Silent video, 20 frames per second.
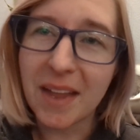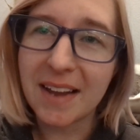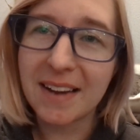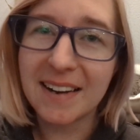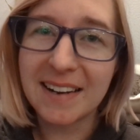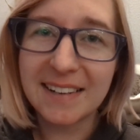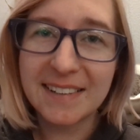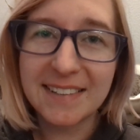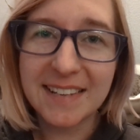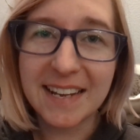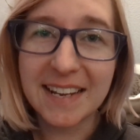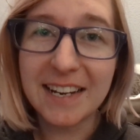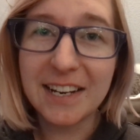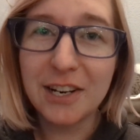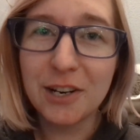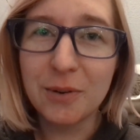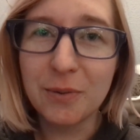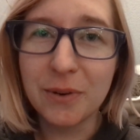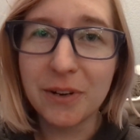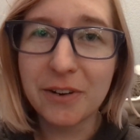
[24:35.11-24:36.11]
Yeah, I say
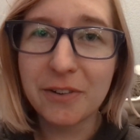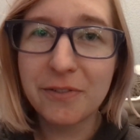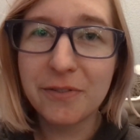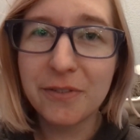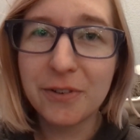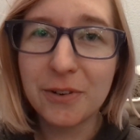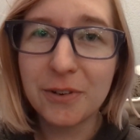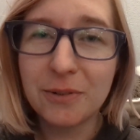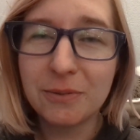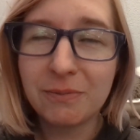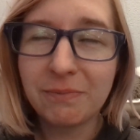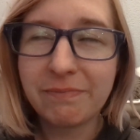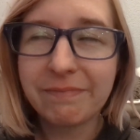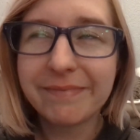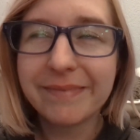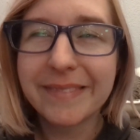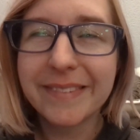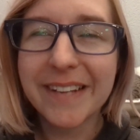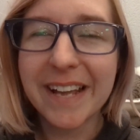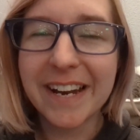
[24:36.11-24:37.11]
eating weird food,
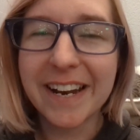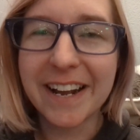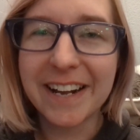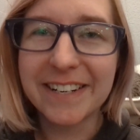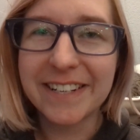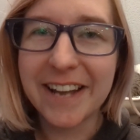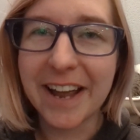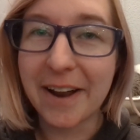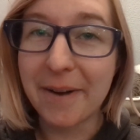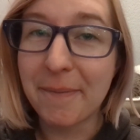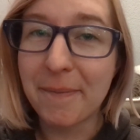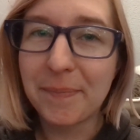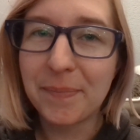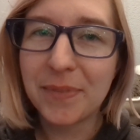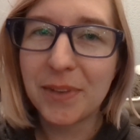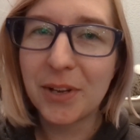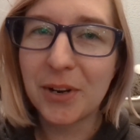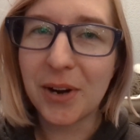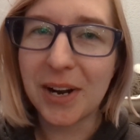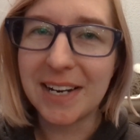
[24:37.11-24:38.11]
ten out of ten.
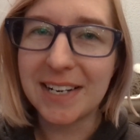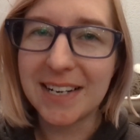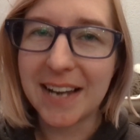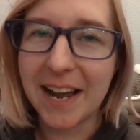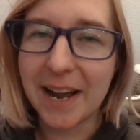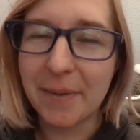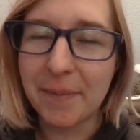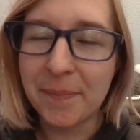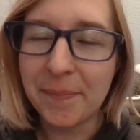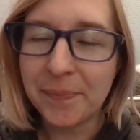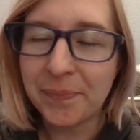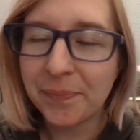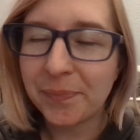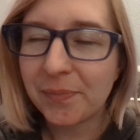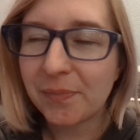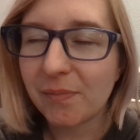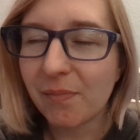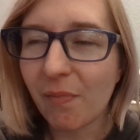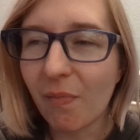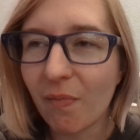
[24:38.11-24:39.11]
Great time.
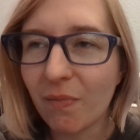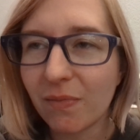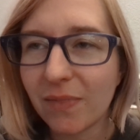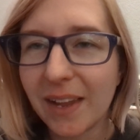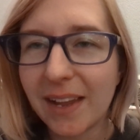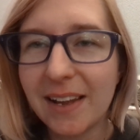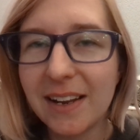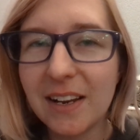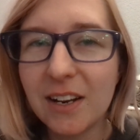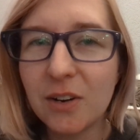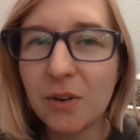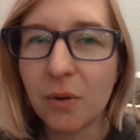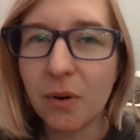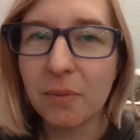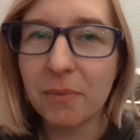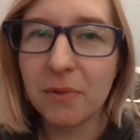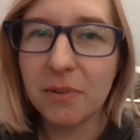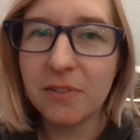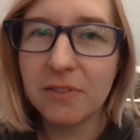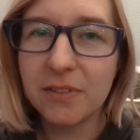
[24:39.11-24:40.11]
Eating
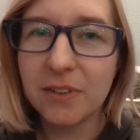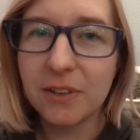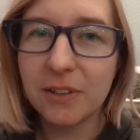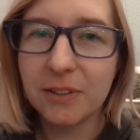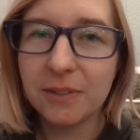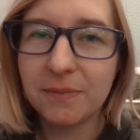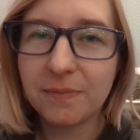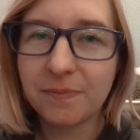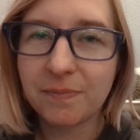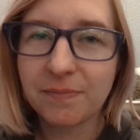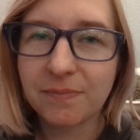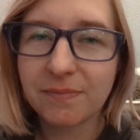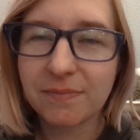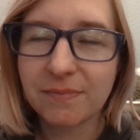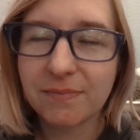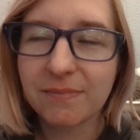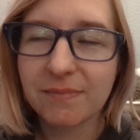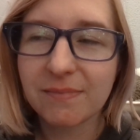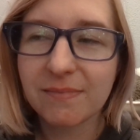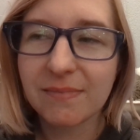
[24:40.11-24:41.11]
normal food,
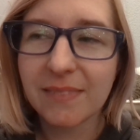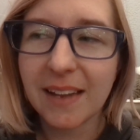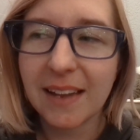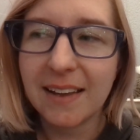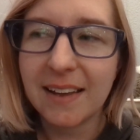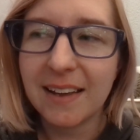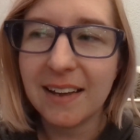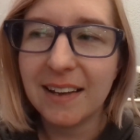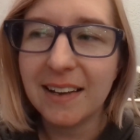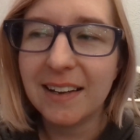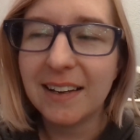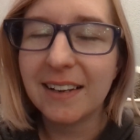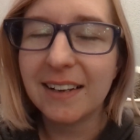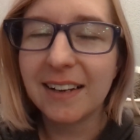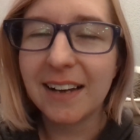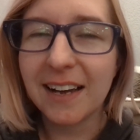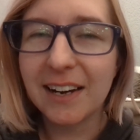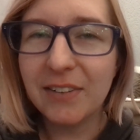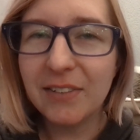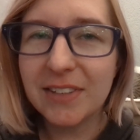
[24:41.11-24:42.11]

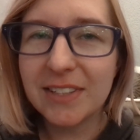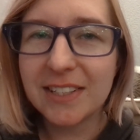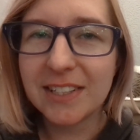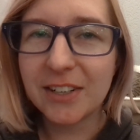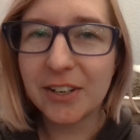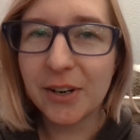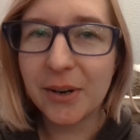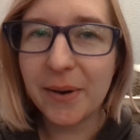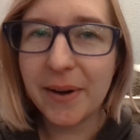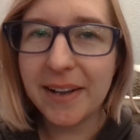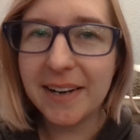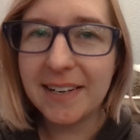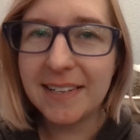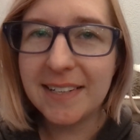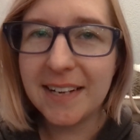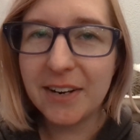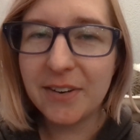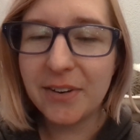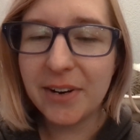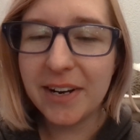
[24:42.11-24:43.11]
kind of a zero out of
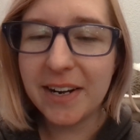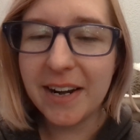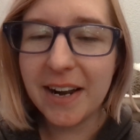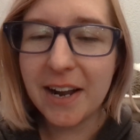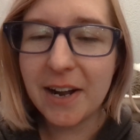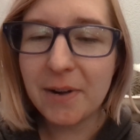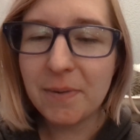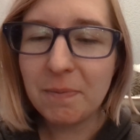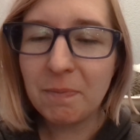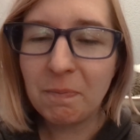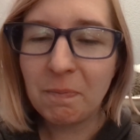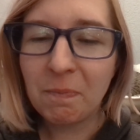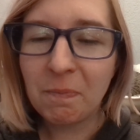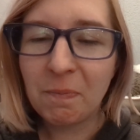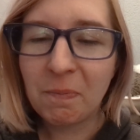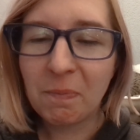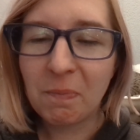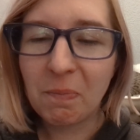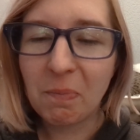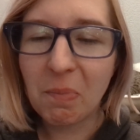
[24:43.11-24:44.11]
ten right now.
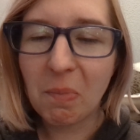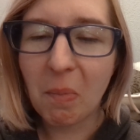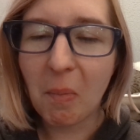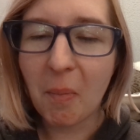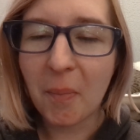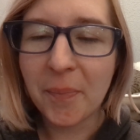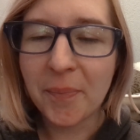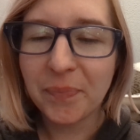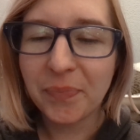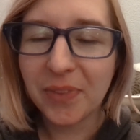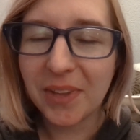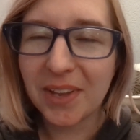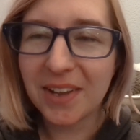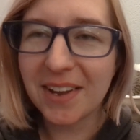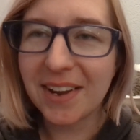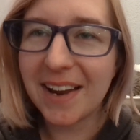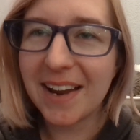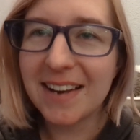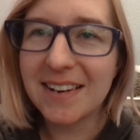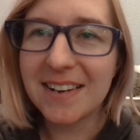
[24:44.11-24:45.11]

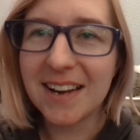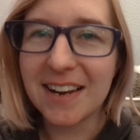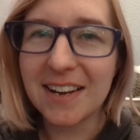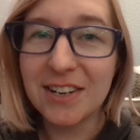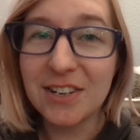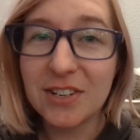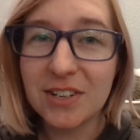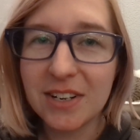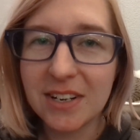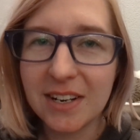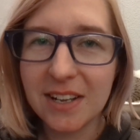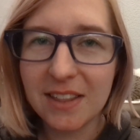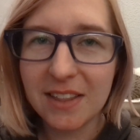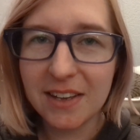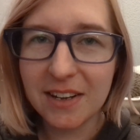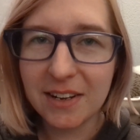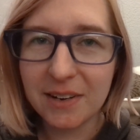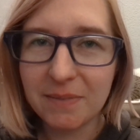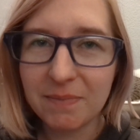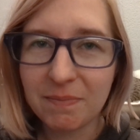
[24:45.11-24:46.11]
Because I can't taste
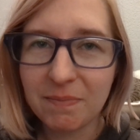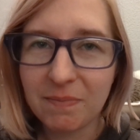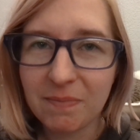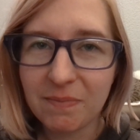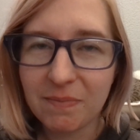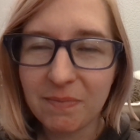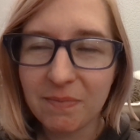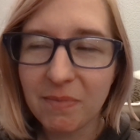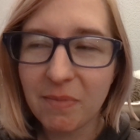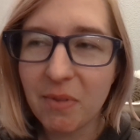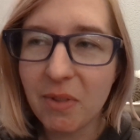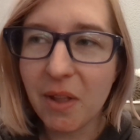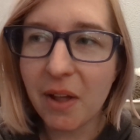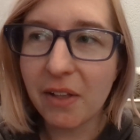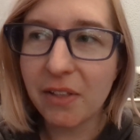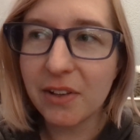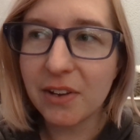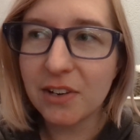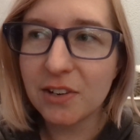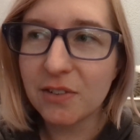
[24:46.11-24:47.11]
anything.
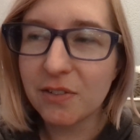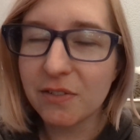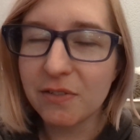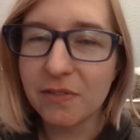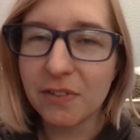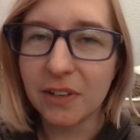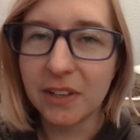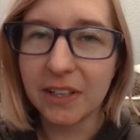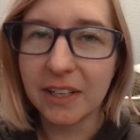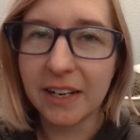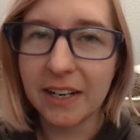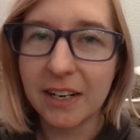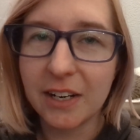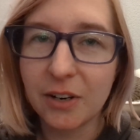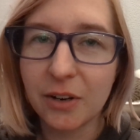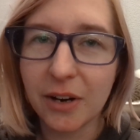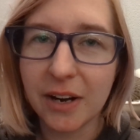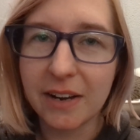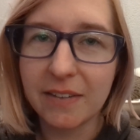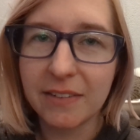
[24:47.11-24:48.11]
Nothing is fulfilling any
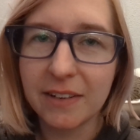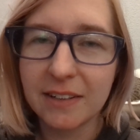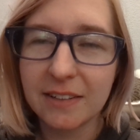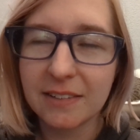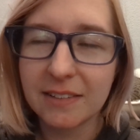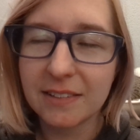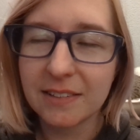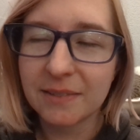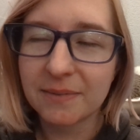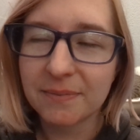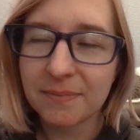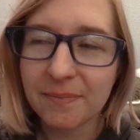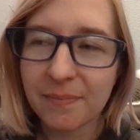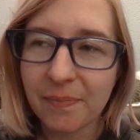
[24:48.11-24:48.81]
cravings.